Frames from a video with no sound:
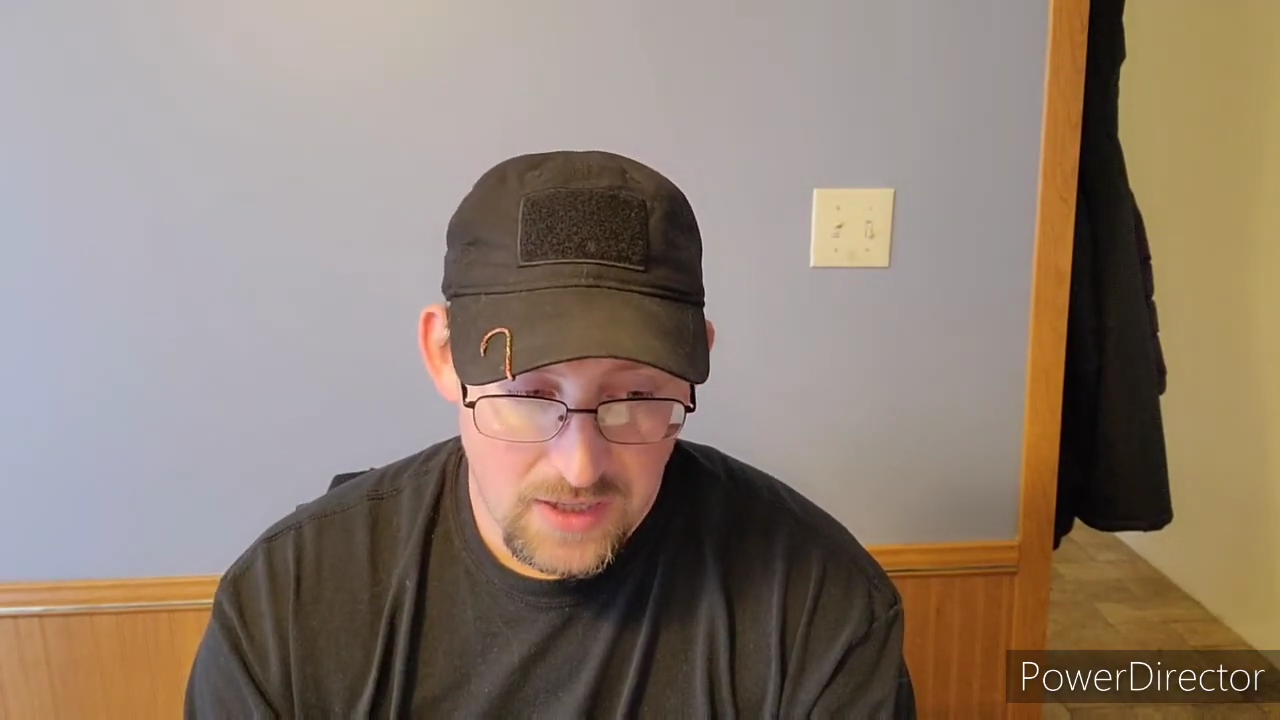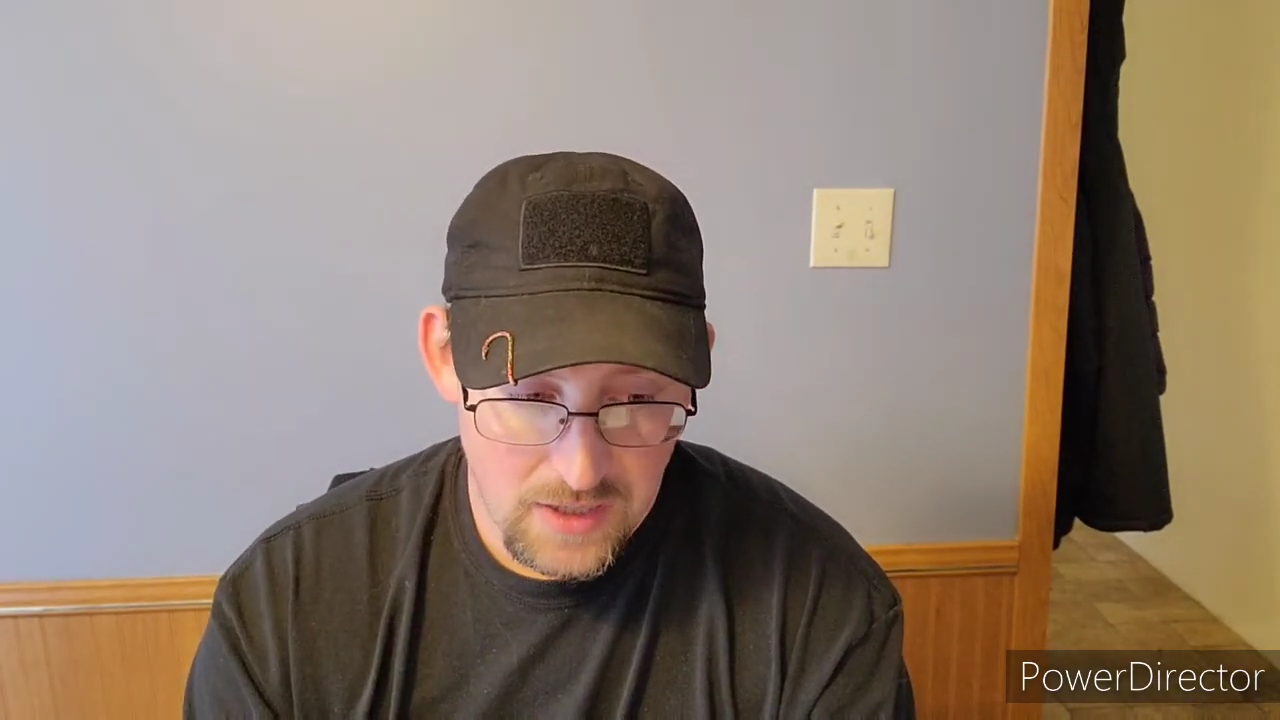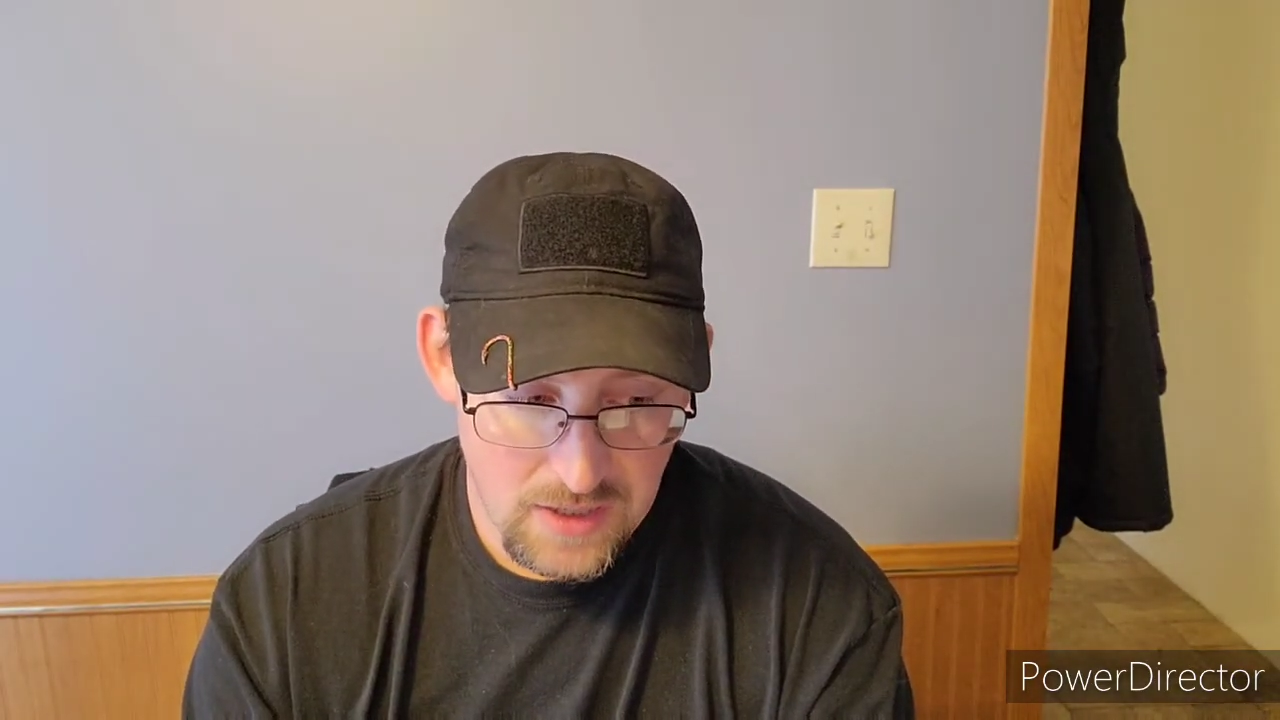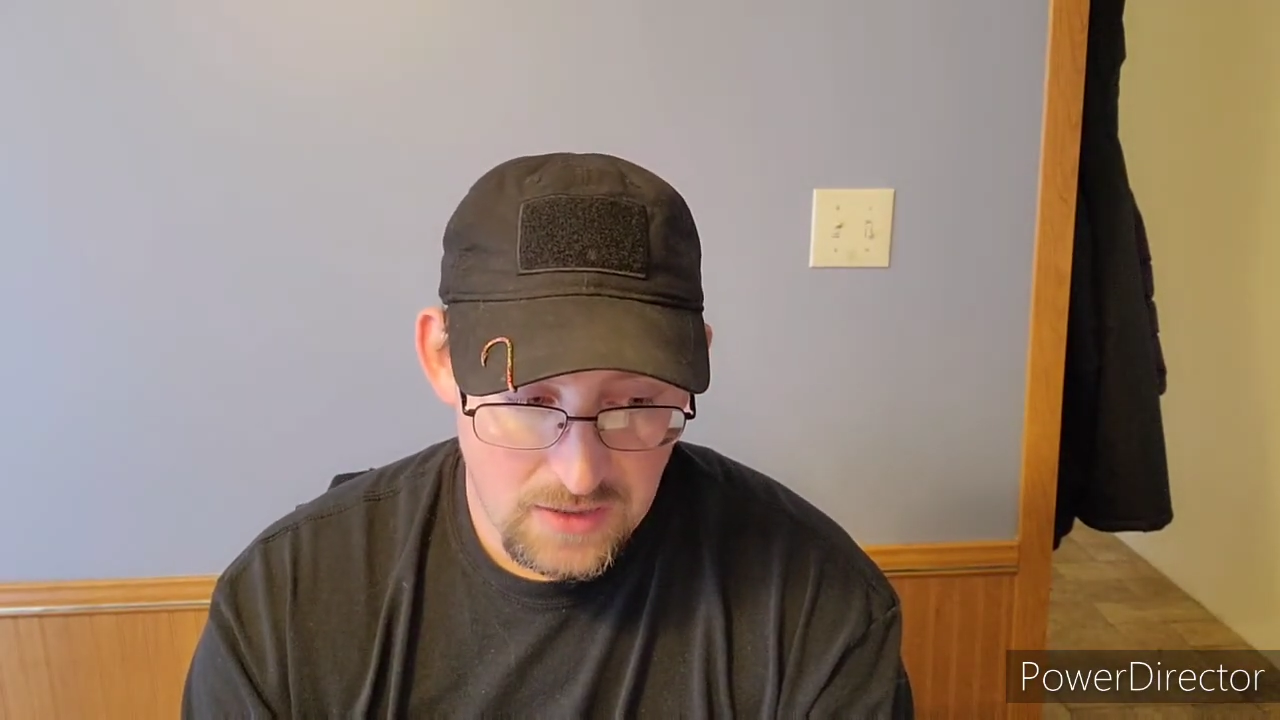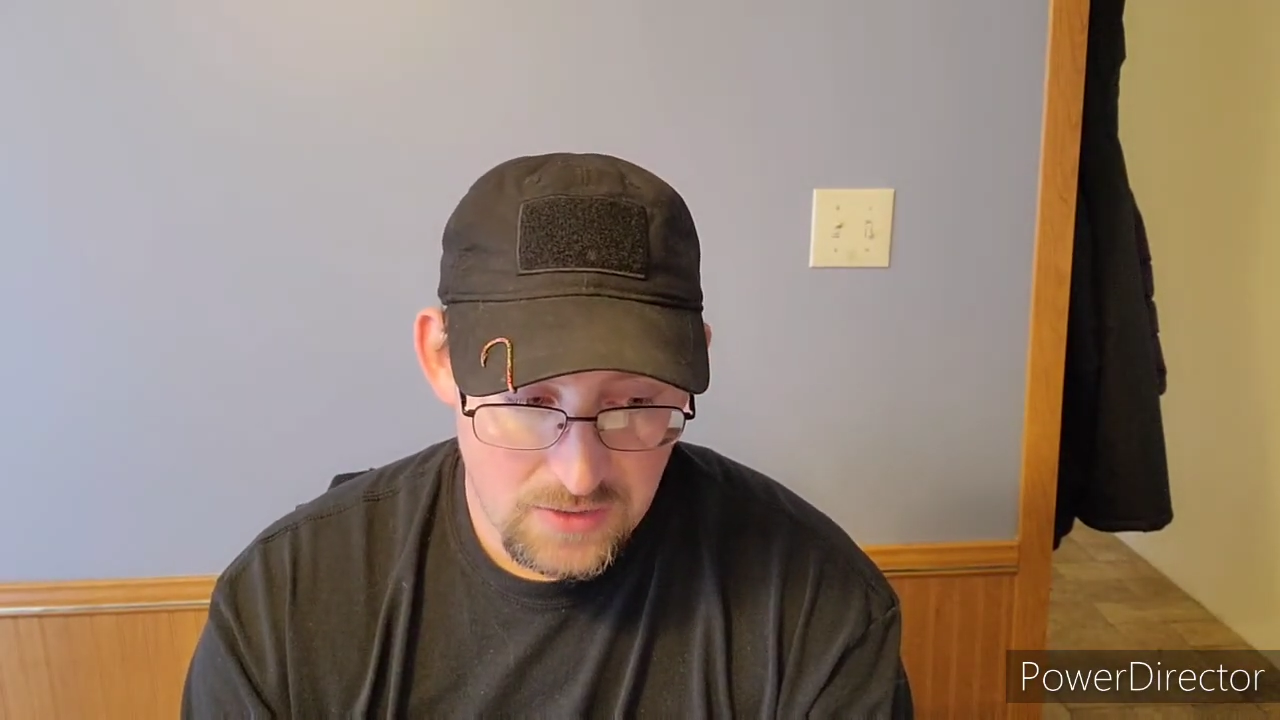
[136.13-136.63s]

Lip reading: on